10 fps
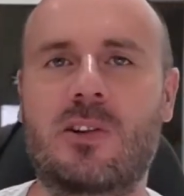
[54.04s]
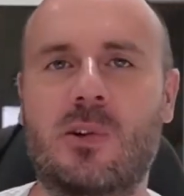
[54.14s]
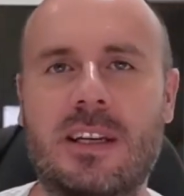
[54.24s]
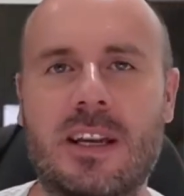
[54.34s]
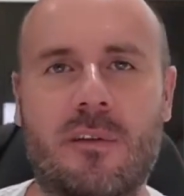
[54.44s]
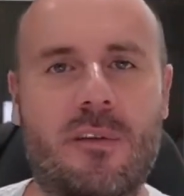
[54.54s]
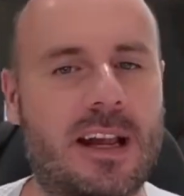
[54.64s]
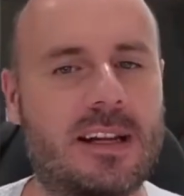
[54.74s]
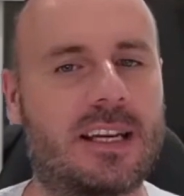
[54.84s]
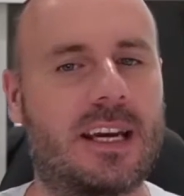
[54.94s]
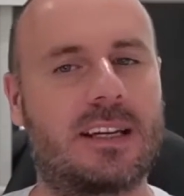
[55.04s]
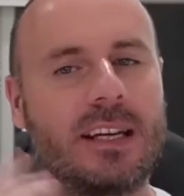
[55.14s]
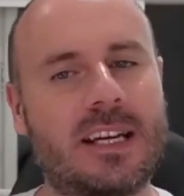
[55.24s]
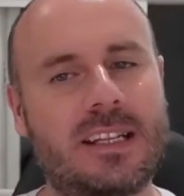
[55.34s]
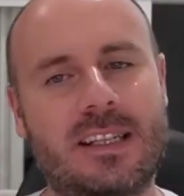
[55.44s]
She is
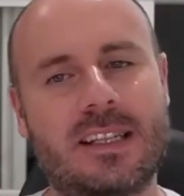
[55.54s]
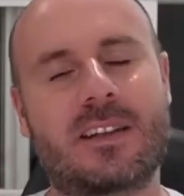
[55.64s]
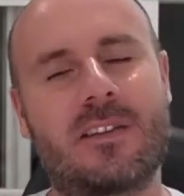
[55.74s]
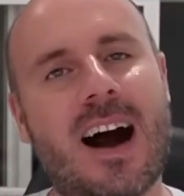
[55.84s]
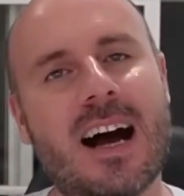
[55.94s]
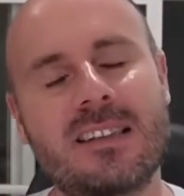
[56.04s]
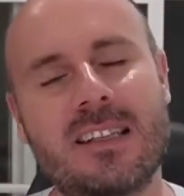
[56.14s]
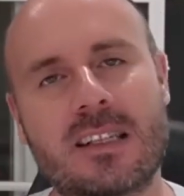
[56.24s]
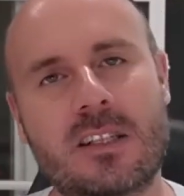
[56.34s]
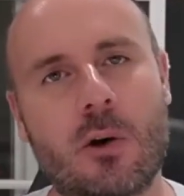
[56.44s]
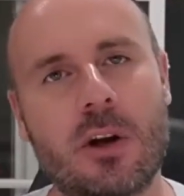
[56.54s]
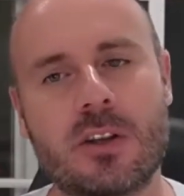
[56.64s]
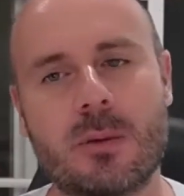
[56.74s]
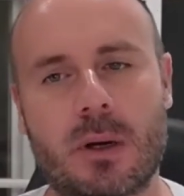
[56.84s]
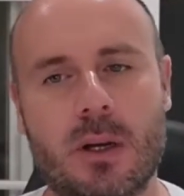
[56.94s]
essentially the German
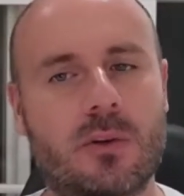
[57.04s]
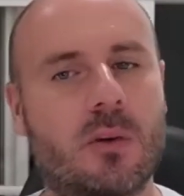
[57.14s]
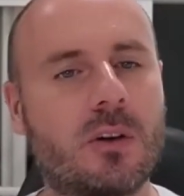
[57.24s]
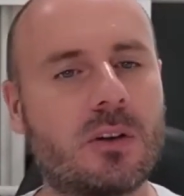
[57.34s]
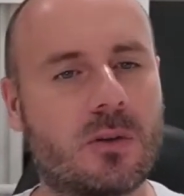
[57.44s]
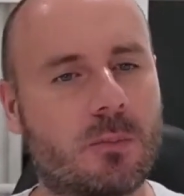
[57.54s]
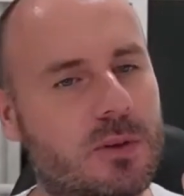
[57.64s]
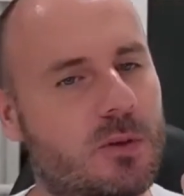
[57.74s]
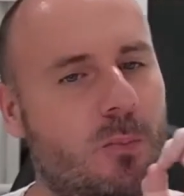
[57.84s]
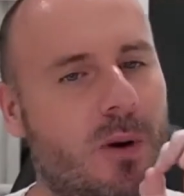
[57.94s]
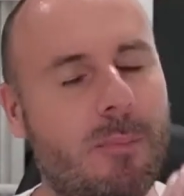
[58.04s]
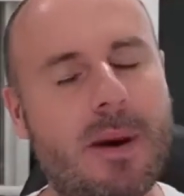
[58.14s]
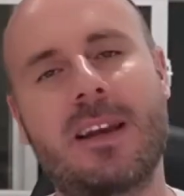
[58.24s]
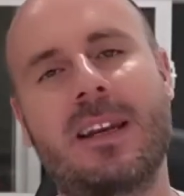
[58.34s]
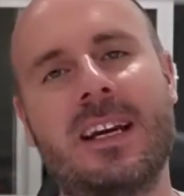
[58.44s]
equivalent of Superman.
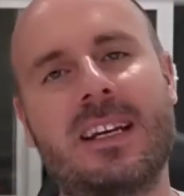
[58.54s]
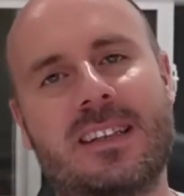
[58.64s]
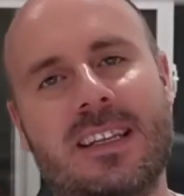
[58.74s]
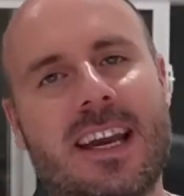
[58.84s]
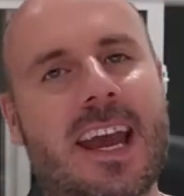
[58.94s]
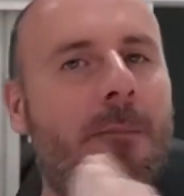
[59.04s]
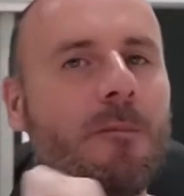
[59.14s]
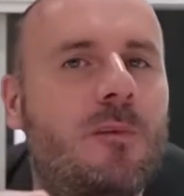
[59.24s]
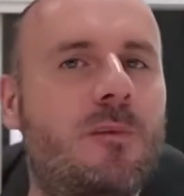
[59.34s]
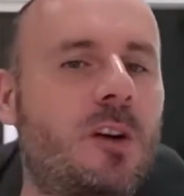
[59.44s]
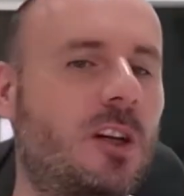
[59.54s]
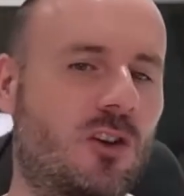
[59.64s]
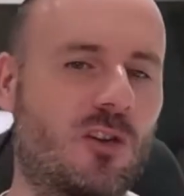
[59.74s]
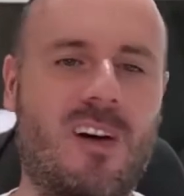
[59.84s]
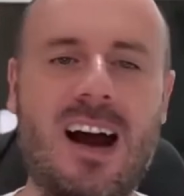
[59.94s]
She fights for the
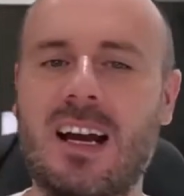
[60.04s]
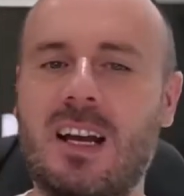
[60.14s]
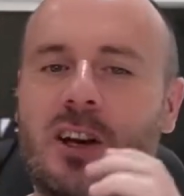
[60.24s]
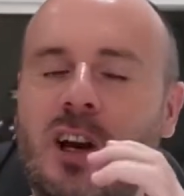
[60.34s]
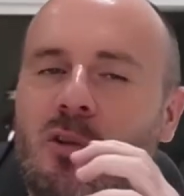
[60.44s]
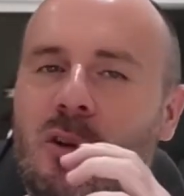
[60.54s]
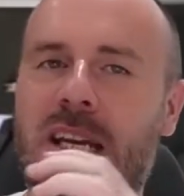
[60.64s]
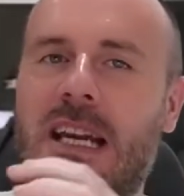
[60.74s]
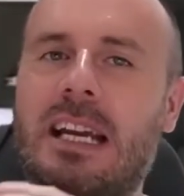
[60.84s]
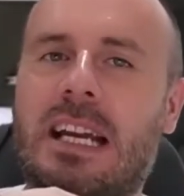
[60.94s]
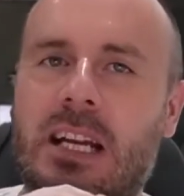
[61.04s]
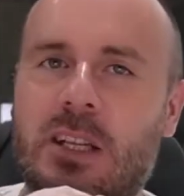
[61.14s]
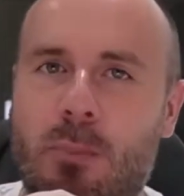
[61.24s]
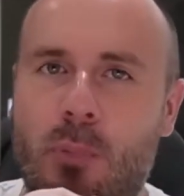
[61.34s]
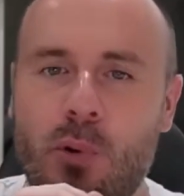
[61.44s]
weak and against the evil
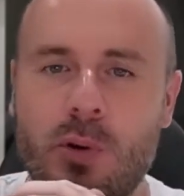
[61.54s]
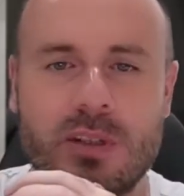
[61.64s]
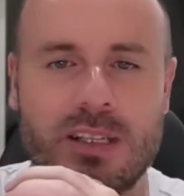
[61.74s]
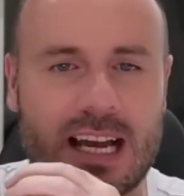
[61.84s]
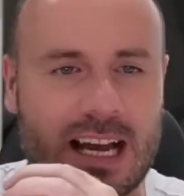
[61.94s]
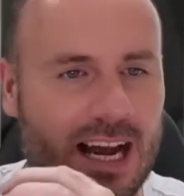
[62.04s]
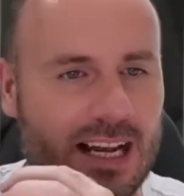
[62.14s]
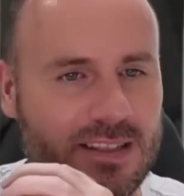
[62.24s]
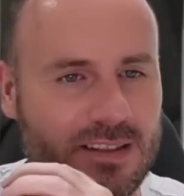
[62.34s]
of the whole world,